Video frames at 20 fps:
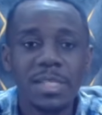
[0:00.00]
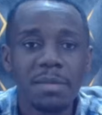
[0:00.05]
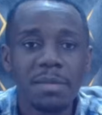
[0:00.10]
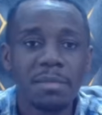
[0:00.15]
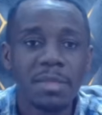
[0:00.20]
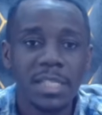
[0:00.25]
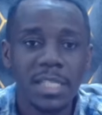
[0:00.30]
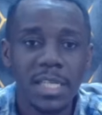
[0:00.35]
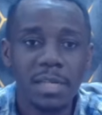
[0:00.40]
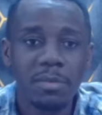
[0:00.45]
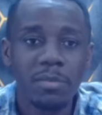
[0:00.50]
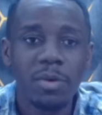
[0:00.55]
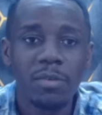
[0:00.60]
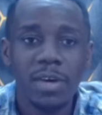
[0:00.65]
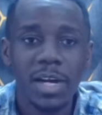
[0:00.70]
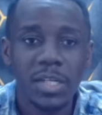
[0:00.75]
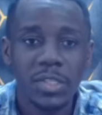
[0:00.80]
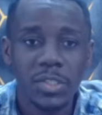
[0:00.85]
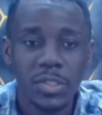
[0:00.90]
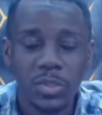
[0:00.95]
in the team of
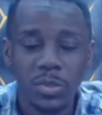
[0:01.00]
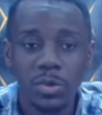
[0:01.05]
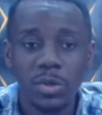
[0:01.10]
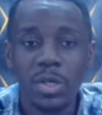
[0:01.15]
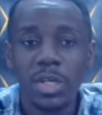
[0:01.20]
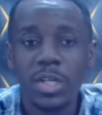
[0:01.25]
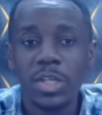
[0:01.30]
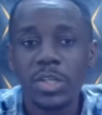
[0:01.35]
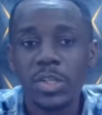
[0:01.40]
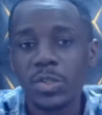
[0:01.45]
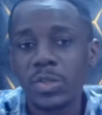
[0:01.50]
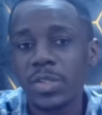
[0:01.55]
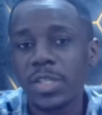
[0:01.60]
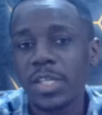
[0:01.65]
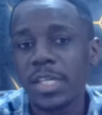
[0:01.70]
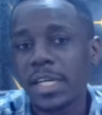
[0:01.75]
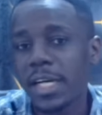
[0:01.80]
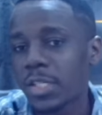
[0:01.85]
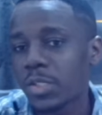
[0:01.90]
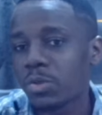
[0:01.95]
Arsenal, do you
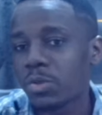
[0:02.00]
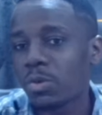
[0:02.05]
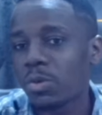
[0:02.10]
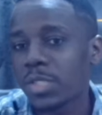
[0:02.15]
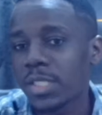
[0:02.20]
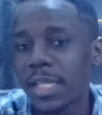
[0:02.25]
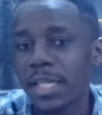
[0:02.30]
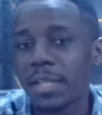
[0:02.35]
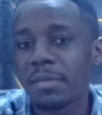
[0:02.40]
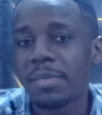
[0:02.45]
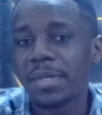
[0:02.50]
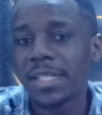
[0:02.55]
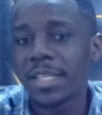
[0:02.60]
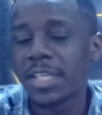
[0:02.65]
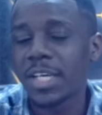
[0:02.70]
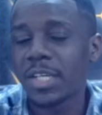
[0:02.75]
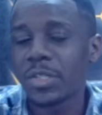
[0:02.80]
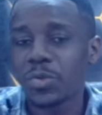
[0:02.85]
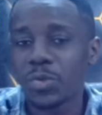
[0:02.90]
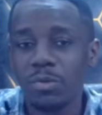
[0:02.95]
think Arsenal will stand a better
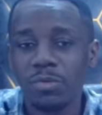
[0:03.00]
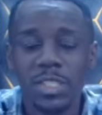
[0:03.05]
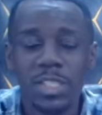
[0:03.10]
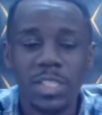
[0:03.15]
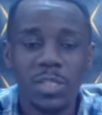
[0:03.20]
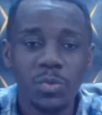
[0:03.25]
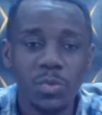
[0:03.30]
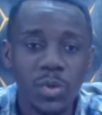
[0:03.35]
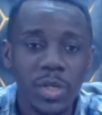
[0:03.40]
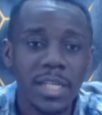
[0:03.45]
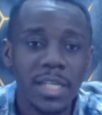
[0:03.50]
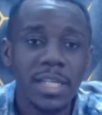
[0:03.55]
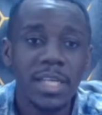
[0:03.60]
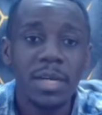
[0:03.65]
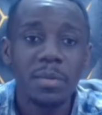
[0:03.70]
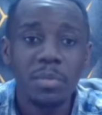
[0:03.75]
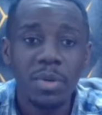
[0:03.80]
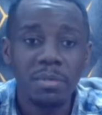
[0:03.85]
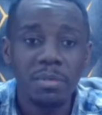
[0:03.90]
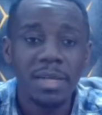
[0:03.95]
chance to obviously win
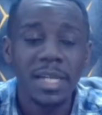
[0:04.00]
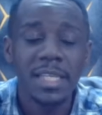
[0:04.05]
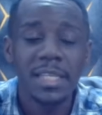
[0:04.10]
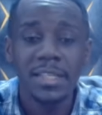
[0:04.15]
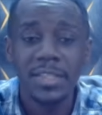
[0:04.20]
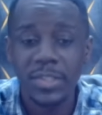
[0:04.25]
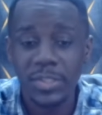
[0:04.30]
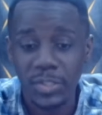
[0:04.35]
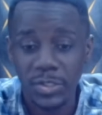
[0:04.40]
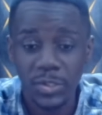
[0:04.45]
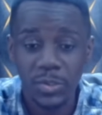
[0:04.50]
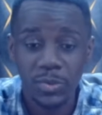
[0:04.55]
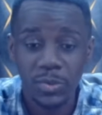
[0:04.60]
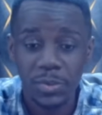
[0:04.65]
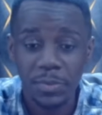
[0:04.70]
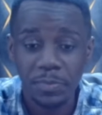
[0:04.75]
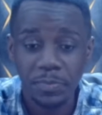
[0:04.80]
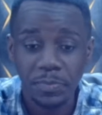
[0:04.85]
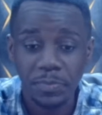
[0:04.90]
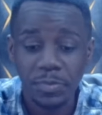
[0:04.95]
a Premier League this
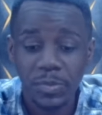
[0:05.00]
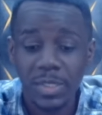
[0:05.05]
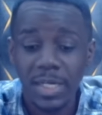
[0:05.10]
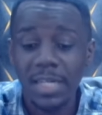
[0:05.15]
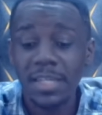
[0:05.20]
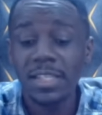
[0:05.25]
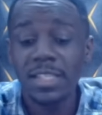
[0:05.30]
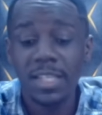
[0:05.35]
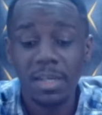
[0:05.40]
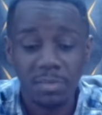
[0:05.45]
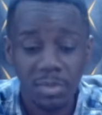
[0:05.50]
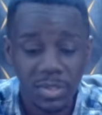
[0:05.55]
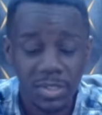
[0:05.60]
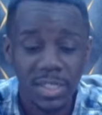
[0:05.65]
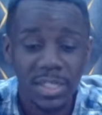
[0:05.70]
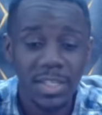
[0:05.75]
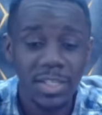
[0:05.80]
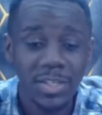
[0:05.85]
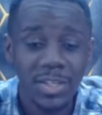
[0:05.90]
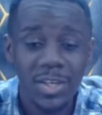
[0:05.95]
season and the Champions
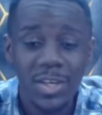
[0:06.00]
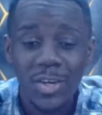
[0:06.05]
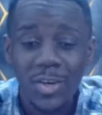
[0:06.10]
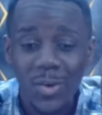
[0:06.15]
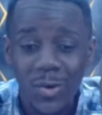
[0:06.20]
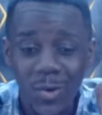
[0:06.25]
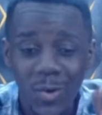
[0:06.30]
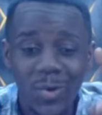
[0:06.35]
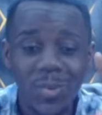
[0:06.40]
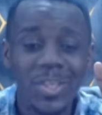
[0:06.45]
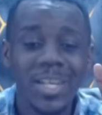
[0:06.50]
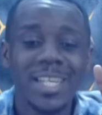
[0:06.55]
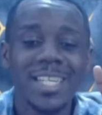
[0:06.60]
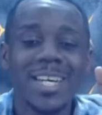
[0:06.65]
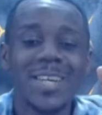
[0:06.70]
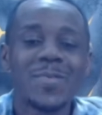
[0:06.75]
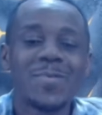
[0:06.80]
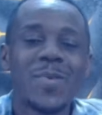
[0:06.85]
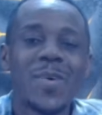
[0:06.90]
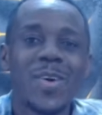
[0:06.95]
League? All that
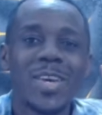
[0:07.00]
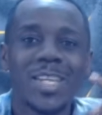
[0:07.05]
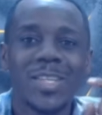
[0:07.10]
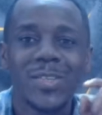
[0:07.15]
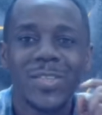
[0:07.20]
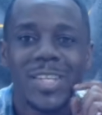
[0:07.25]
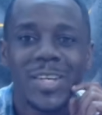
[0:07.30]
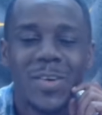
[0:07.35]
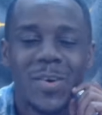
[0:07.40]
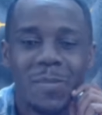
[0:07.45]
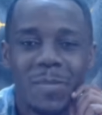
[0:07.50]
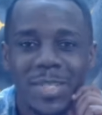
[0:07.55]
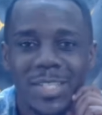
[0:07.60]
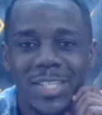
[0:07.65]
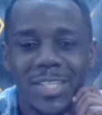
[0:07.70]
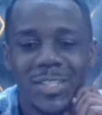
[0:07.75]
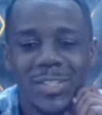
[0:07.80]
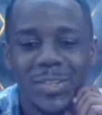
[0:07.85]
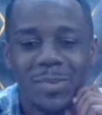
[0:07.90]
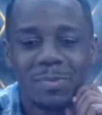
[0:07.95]
and more into the comment
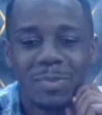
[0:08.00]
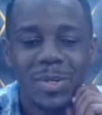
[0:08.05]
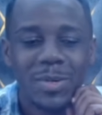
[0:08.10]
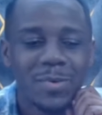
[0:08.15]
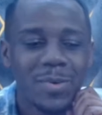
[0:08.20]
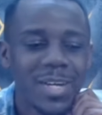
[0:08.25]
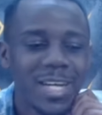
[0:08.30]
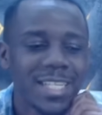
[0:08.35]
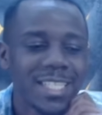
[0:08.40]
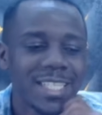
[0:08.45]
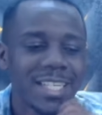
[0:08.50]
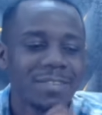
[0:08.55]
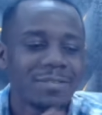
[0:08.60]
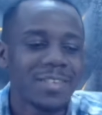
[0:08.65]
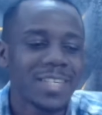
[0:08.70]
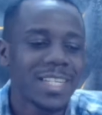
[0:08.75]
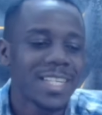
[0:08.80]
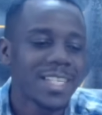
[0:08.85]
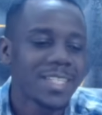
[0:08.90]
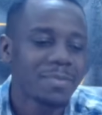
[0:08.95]
section below. Rokan
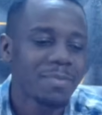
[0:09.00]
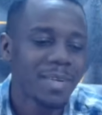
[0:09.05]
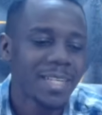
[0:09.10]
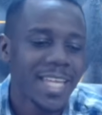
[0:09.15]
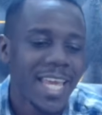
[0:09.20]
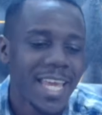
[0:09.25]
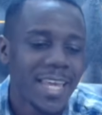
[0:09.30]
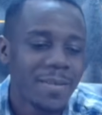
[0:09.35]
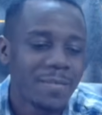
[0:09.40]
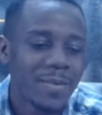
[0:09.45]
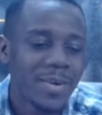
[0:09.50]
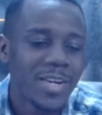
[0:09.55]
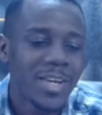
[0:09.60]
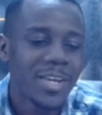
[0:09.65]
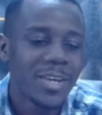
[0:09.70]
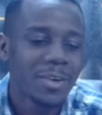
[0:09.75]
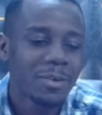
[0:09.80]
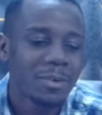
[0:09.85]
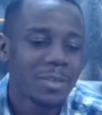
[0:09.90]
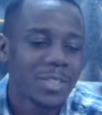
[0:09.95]
David is my name.
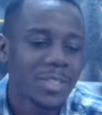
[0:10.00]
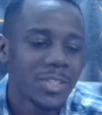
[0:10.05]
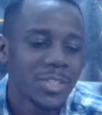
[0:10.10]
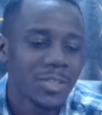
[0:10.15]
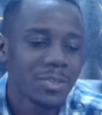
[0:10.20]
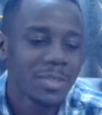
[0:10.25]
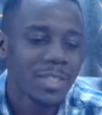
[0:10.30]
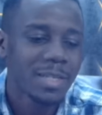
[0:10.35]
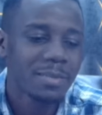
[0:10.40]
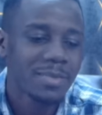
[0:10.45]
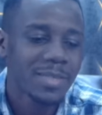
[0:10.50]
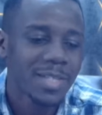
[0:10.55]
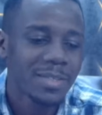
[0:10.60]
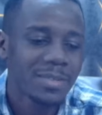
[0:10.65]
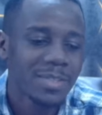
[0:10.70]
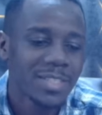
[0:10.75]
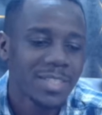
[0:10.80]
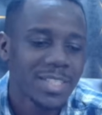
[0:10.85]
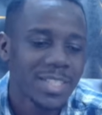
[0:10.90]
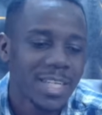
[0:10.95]
Continue to subscribe
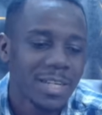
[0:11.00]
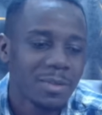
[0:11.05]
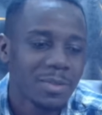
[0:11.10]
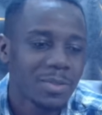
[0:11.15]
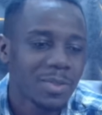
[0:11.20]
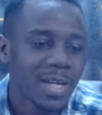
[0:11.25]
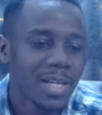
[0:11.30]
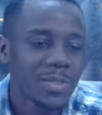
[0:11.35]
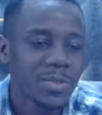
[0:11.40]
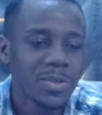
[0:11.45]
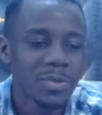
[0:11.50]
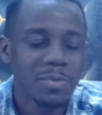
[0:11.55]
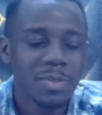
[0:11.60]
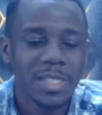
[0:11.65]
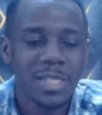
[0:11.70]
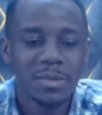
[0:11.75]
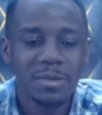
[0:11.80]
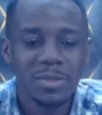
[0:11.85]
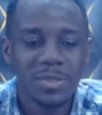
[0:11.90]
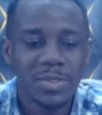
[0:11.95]
to this channel so as not to
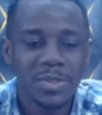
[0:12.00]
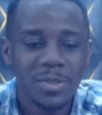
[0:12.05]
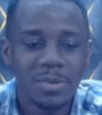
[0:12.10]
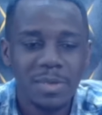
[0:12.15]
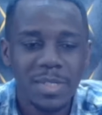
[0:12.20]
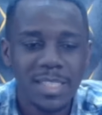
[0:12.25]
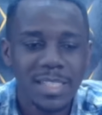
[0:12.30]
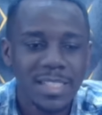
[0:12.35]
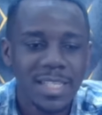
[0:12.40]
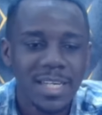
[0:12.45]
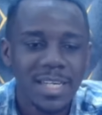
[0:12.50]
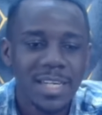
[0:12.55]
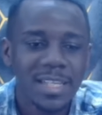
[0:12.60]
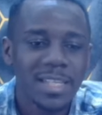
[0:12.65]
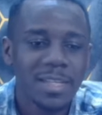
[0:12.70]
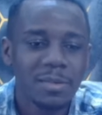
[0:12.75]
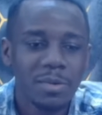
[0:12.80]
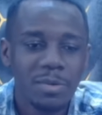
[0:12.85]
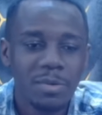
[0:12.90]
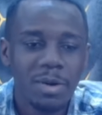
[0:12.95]
miss out on stories
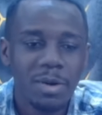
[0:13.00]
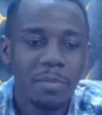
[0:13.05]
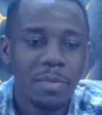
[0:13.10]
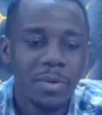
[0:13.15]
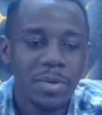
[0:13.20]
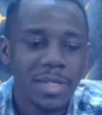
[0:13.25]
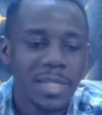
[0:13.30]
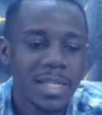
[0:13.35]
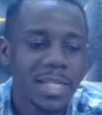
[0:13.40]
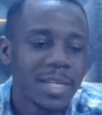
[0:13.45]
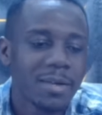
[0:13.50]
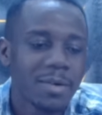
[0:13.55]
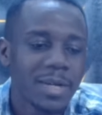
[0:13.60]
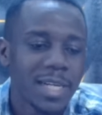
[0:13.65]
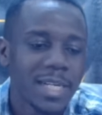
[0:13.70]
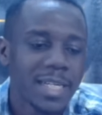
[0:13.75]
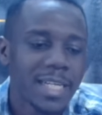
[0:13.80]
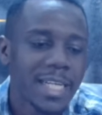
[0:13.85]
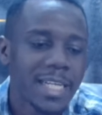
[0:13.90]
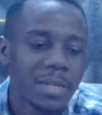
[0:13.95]
that we do upload in here on
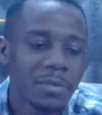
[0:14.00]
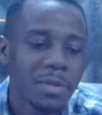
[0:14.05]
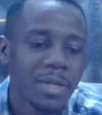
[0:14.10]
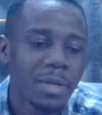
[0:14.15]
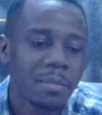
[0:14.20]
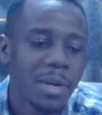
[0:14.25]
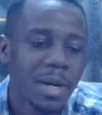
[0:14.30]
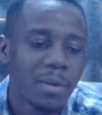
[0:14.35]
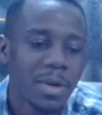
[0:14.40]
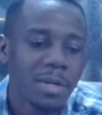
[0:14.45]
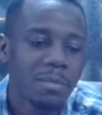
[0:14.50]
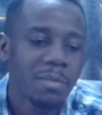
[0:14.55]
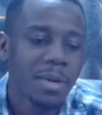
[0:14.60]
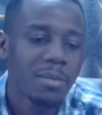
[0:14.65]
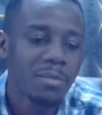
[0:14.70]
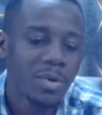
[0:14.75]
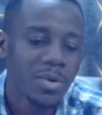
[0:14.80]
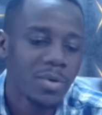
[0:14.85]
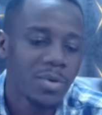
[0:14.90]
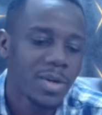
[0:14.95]
a daily. We are powered
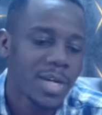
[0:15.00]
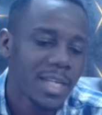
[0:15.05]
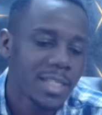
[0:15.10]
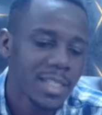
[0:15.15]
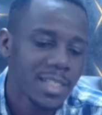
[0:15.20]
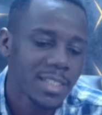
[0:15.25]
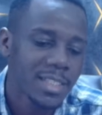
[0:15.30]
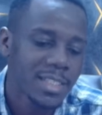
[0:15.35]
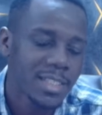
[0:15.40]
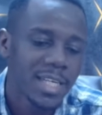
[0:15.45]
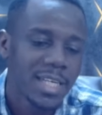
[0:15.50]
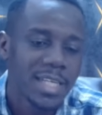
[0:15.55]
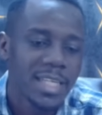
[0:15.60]
by Mono Gadgets,